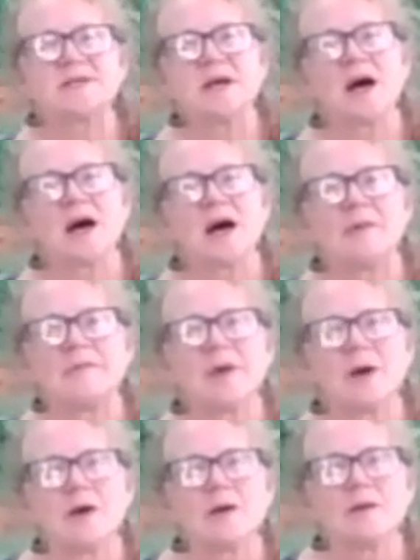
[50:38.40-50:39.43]
um,
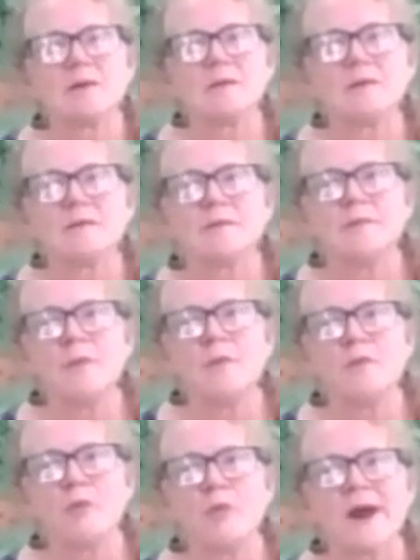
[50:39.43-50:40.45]
uh,
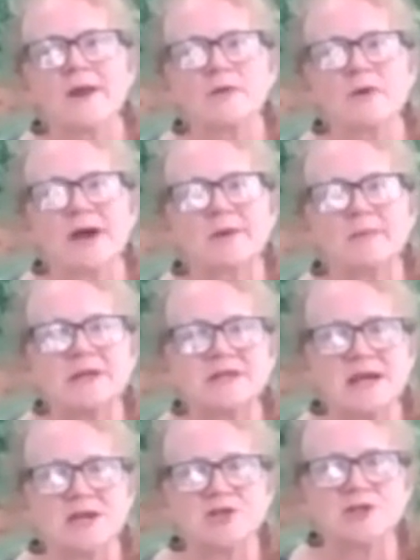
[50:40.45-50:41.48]
one of the
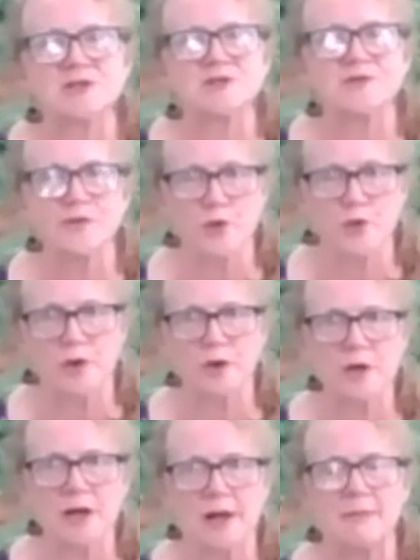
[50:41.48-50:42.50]
recommendations
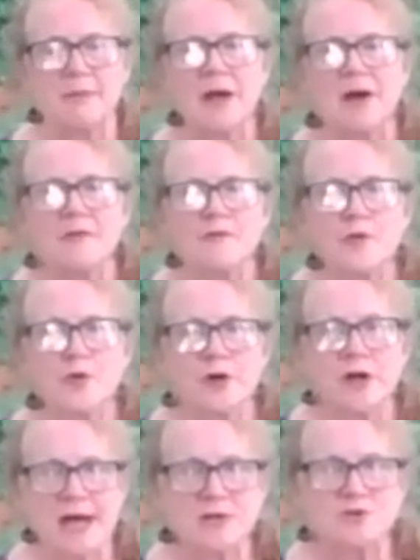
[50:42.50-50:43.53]
for um, for
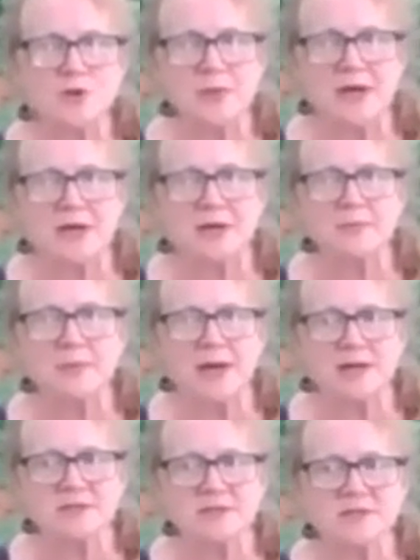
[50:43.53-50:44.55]
natural pet
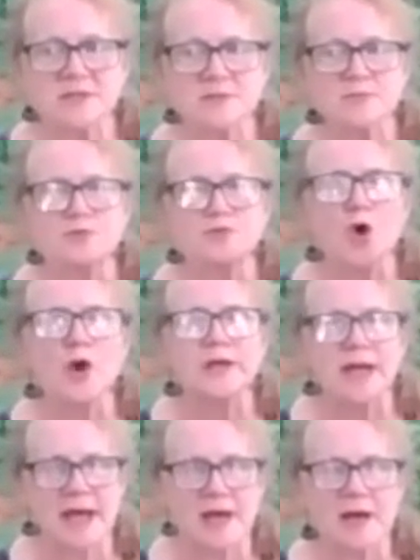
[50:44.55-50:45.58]
pests drawing
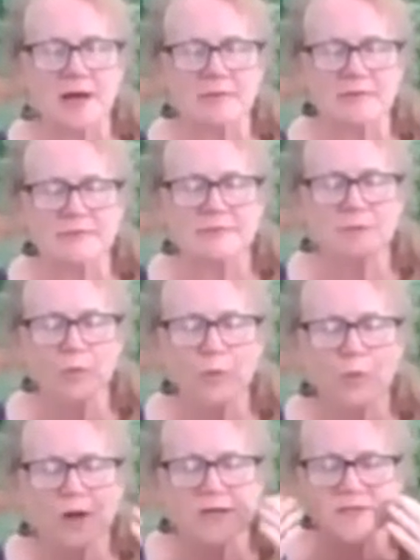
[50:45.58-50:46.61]
that um,
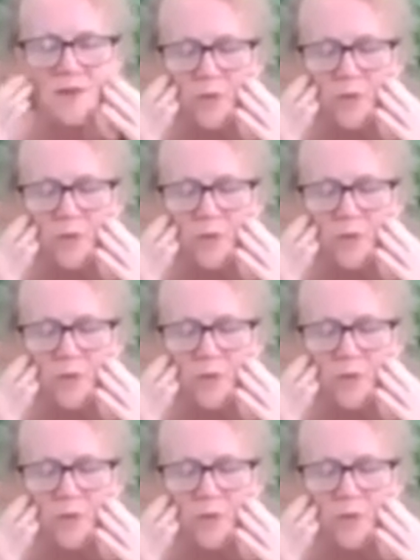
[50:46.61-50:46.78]
what is the